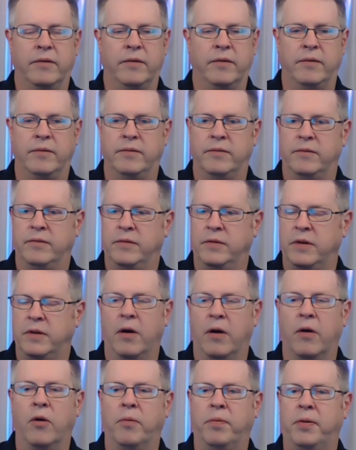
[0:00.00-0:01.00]

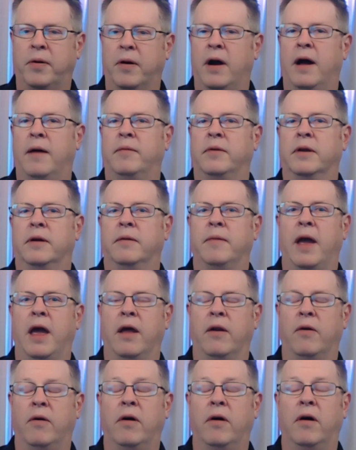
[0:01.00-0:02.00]
no problem at
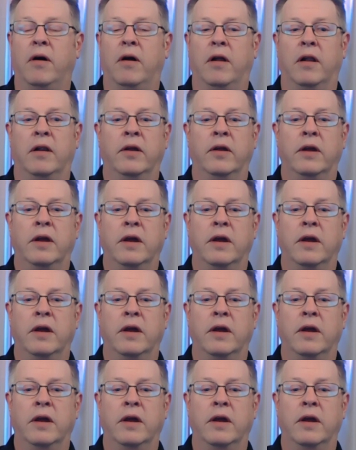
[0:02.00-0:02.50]
all